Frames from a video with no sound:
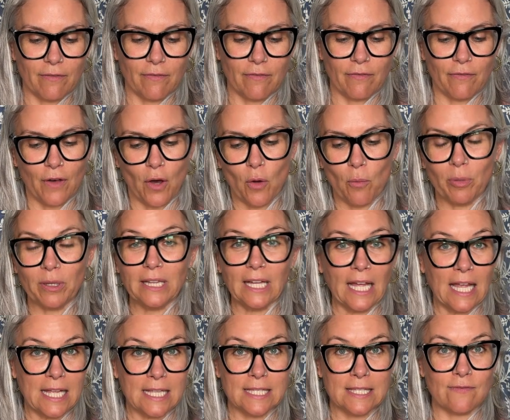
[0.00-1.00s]
faux
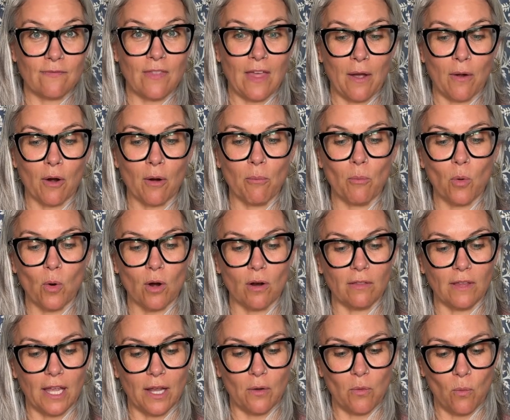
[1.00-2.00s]
plants that are more
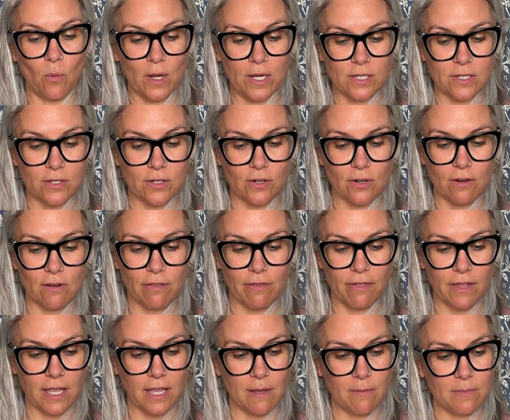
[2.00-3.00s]
like winter
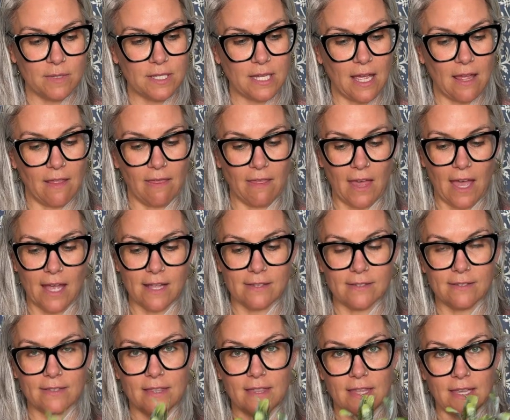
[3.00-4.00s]
themed, and
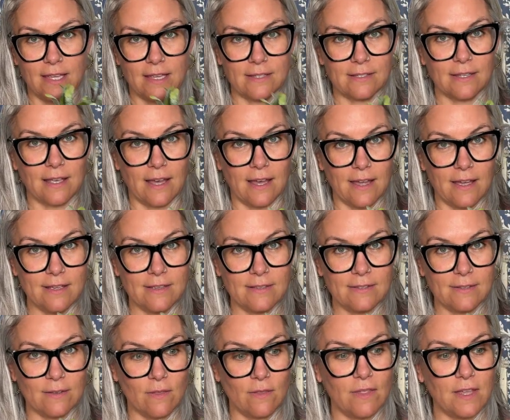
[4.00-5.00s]
that's these guys.
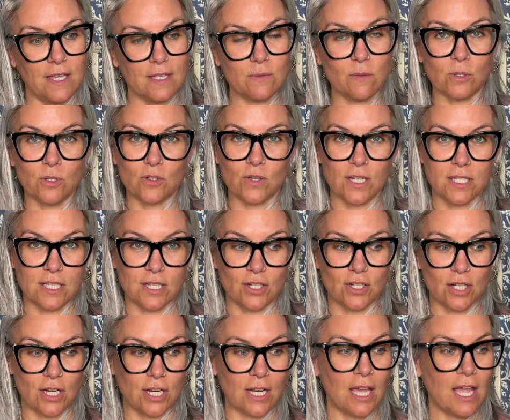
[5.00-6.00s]
So these will
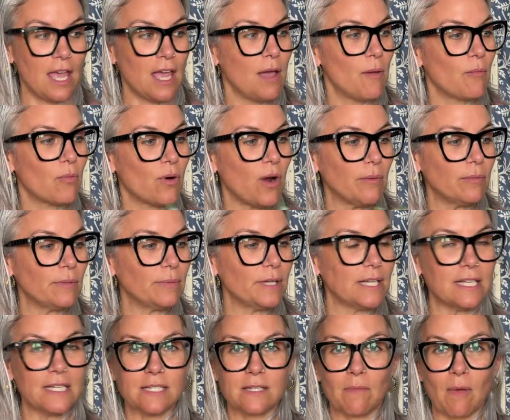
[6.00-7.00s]
transition probably
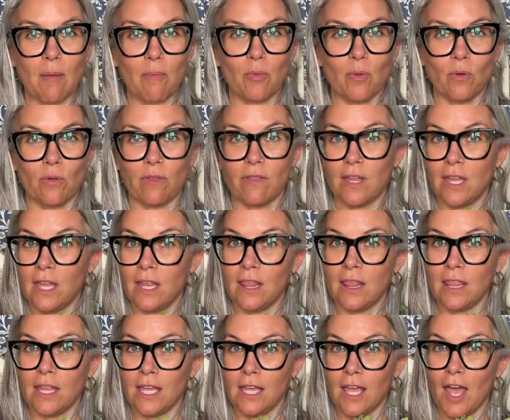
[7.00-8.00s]
into my booth
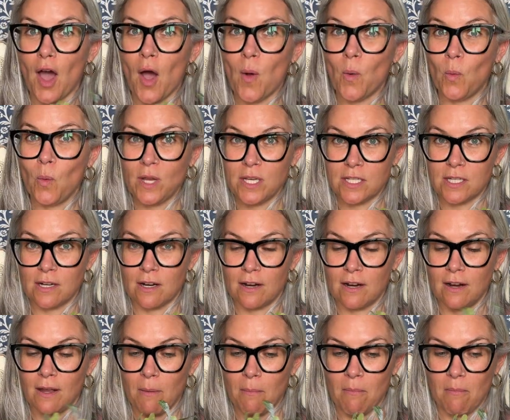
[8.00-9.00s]
in the
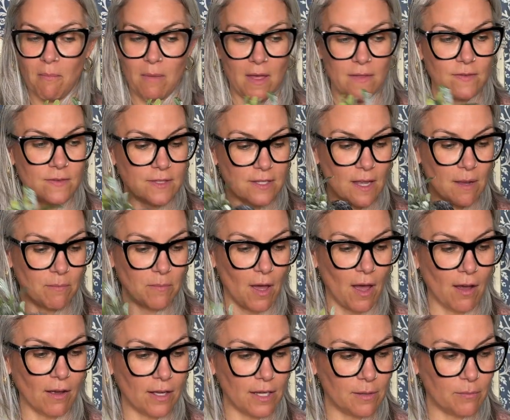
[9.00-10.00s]
winter months. I'm
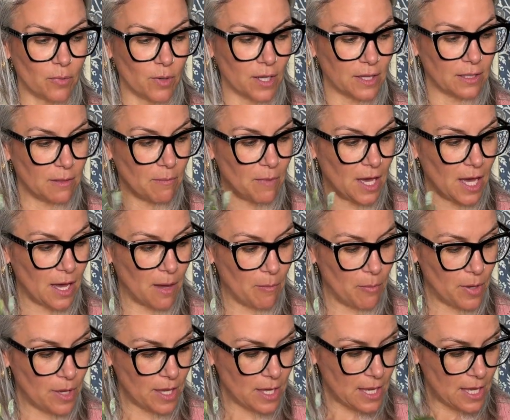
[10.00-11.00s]
not going to bring them up
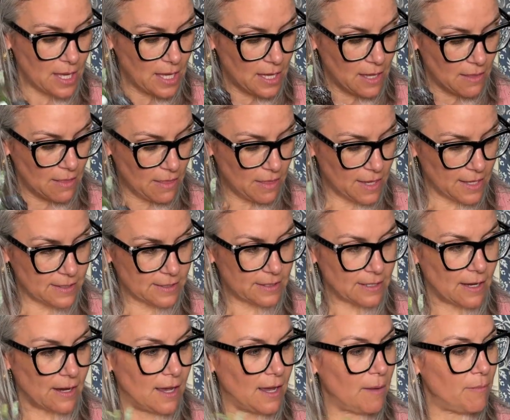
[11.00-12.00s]
this
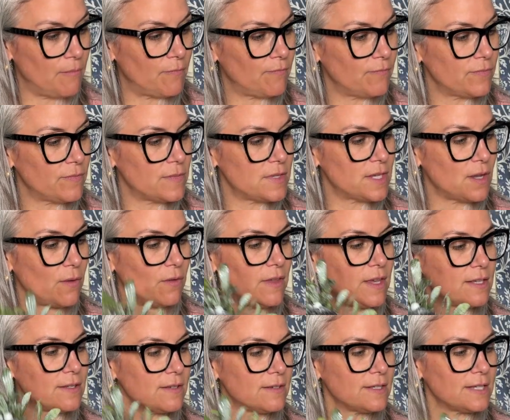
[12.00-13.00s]
time, so
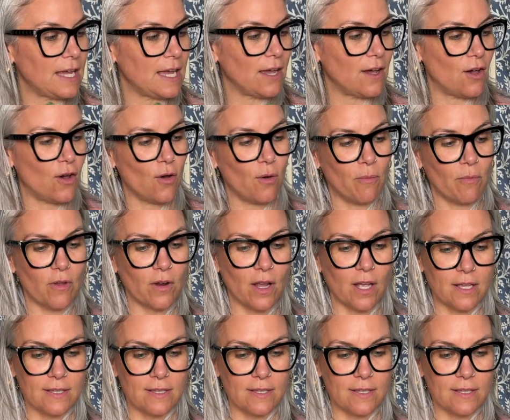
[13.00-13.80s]
these will stay home. They're